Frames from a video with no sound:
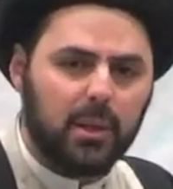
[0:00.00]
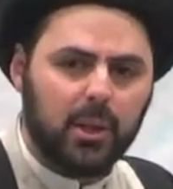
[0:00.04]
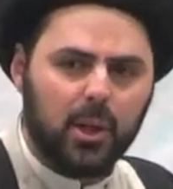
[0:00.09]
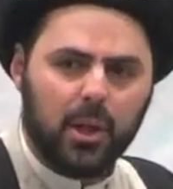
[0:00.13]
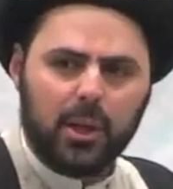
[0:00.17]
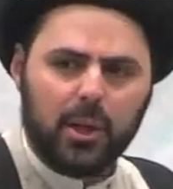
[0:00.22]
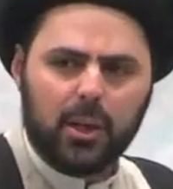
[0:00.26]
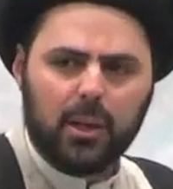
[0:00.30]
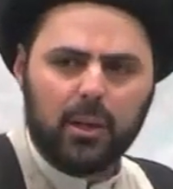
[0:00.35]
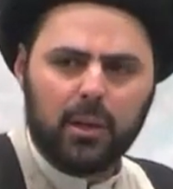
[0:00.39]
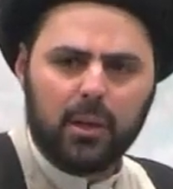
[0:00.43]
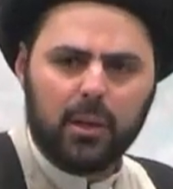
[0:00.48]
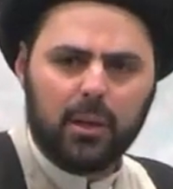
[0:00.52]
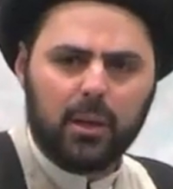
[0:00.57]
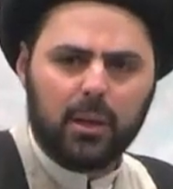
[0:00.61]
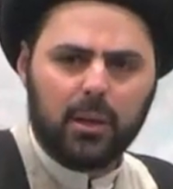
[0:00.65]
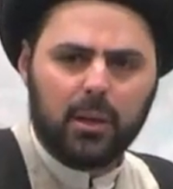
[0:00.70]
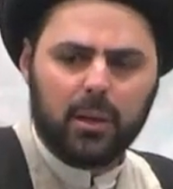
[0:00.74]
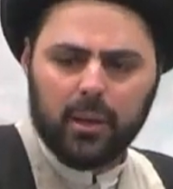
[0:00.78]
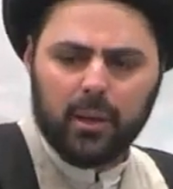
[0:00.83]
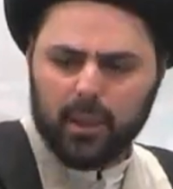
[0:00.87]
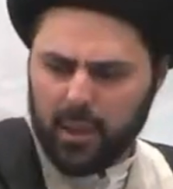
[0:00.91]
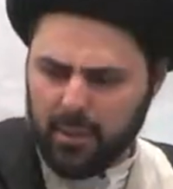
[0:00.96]
look,
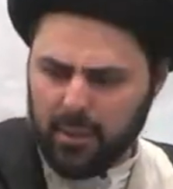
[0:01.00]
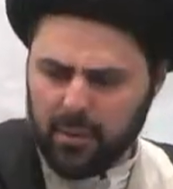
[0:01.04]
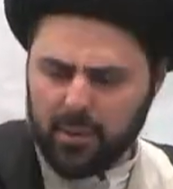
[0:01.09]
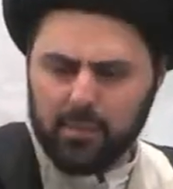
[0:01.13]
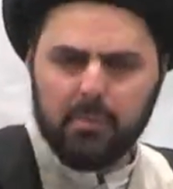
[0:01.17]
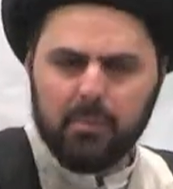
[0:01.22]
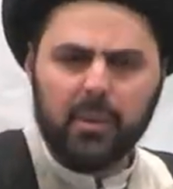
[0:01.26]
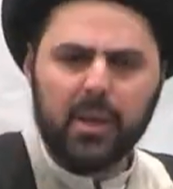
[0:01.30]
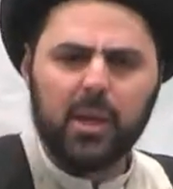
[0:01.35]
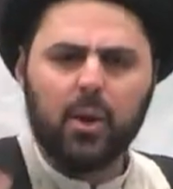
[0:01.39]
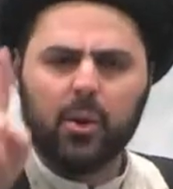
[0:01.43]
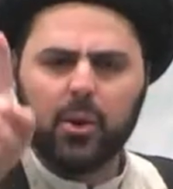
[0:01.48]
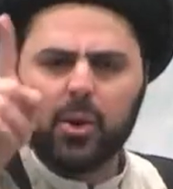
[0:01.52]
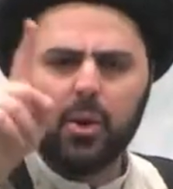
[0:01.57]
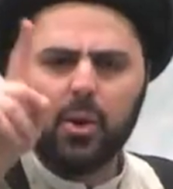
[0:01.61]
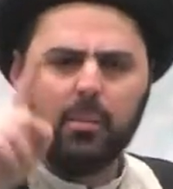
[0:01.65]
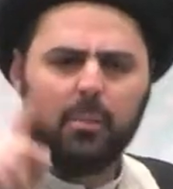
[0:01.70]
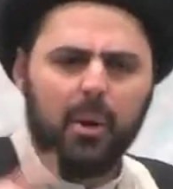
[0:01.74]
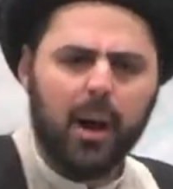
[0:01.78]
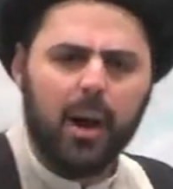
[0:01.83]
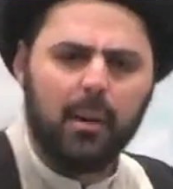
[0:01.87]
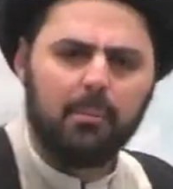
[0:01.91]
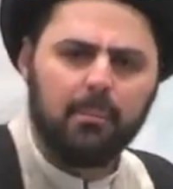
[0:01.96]
either me or your
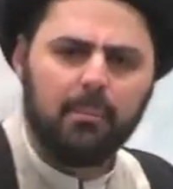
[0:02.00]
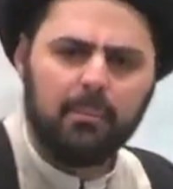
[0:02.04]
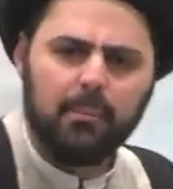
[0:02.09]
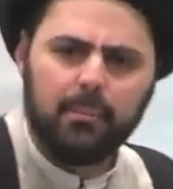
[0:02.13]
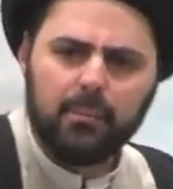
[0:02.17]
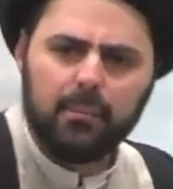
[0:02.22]
mom.